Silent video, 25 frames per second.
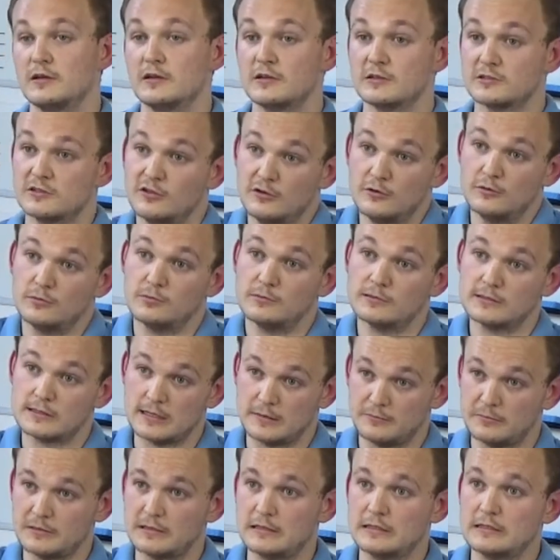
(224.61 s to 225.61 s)
So
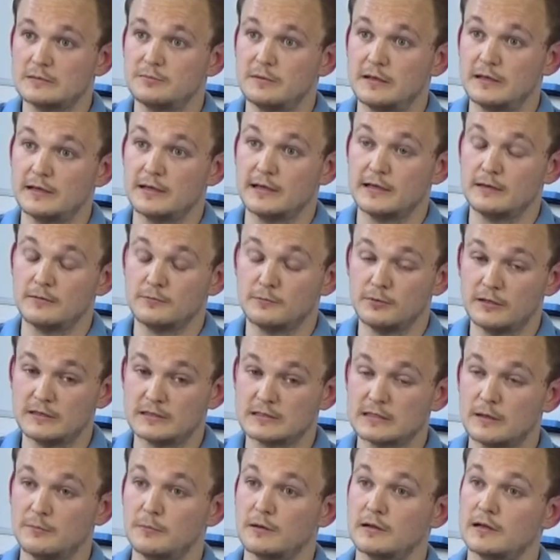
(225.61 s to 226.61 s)
typically speaking, when
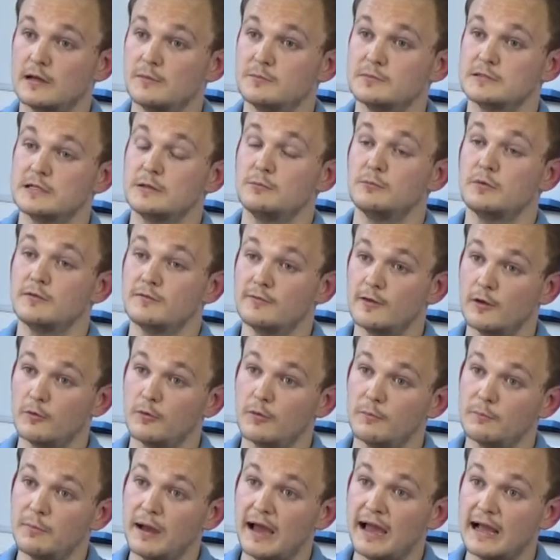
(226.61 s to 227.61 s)
someone comes in with
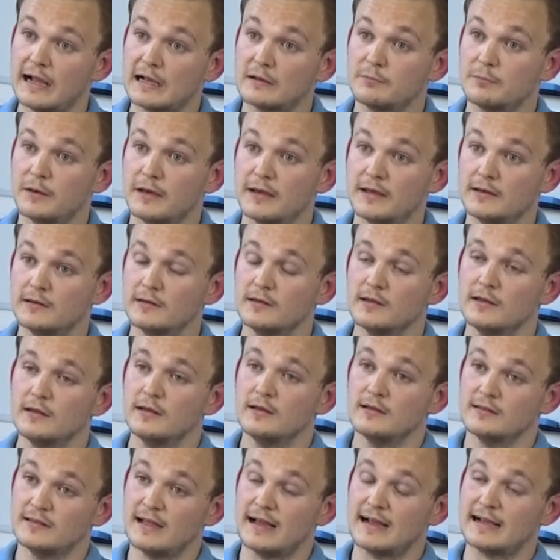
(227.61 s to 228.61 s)
lower back pain,
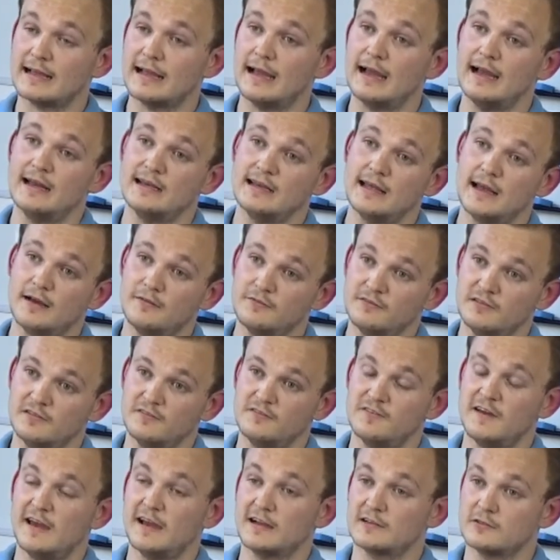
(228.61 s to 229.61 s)
that can have an
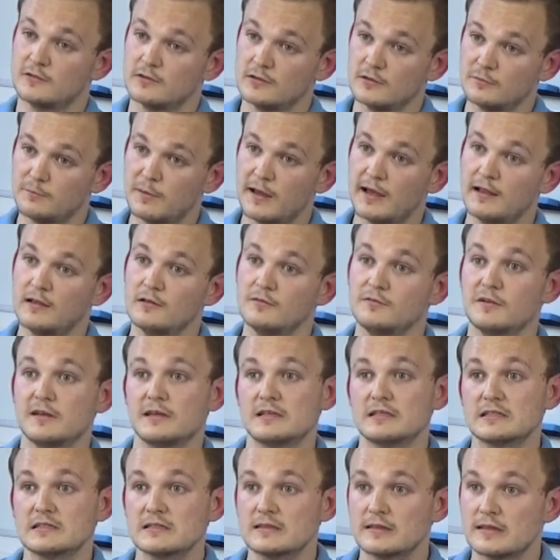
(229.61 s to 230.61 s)
effect on the
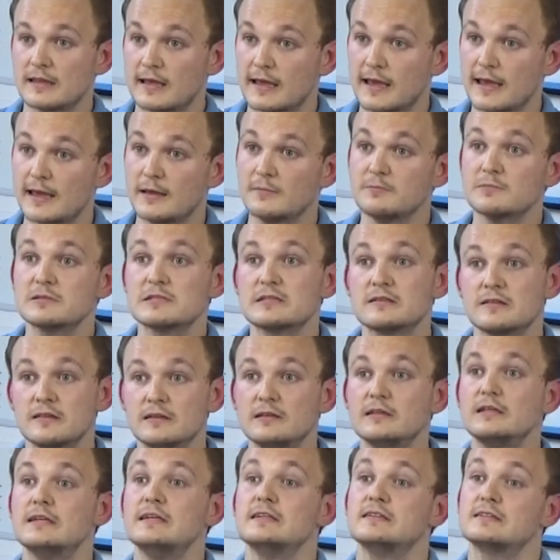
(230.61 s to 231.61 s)
pelvis, the hips, the
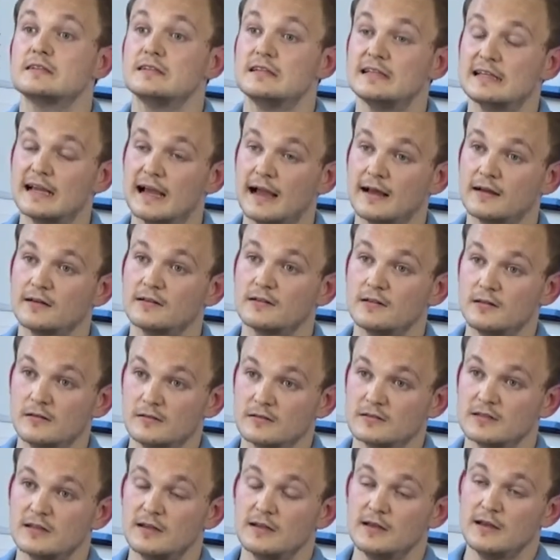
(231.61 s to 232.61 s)
knees and the
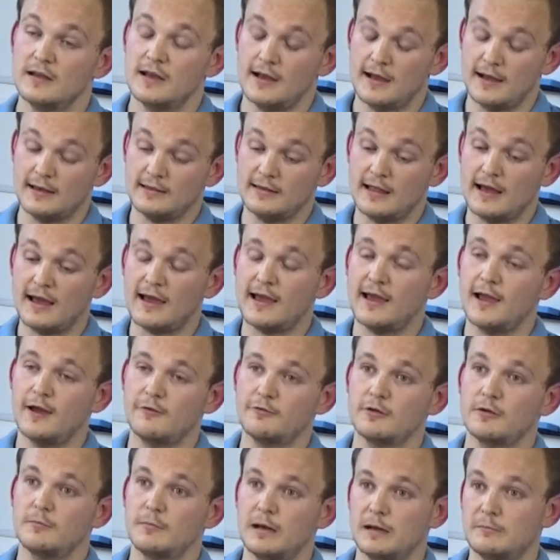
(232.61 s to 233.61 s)
ankles, and that
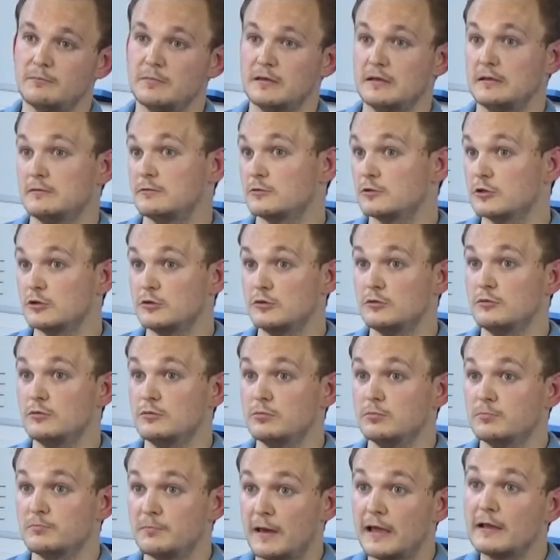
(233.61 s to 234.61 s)
area might be too
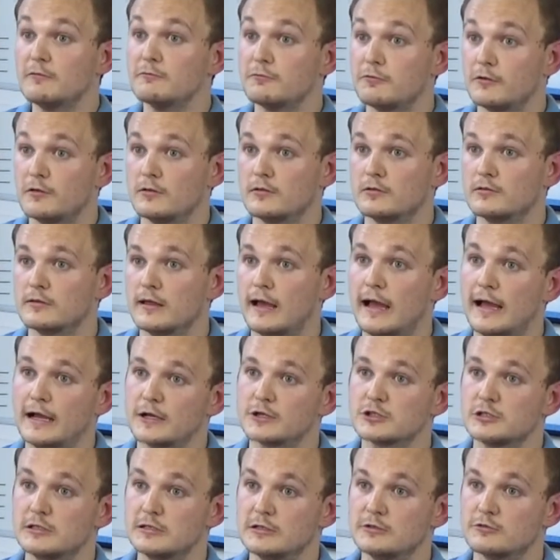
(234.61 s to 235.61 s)
painful to
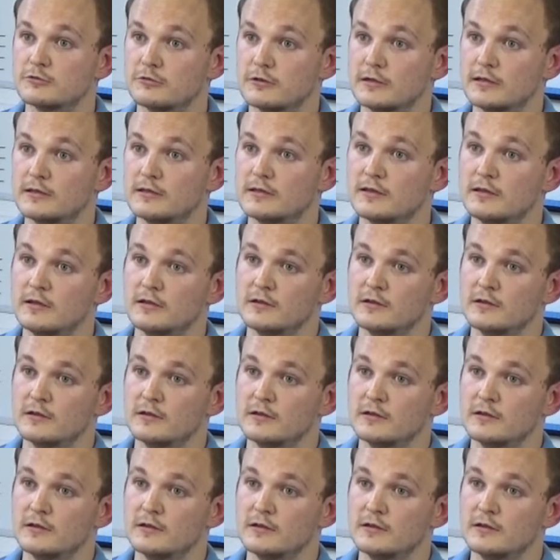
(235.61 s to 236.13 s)
actually treat.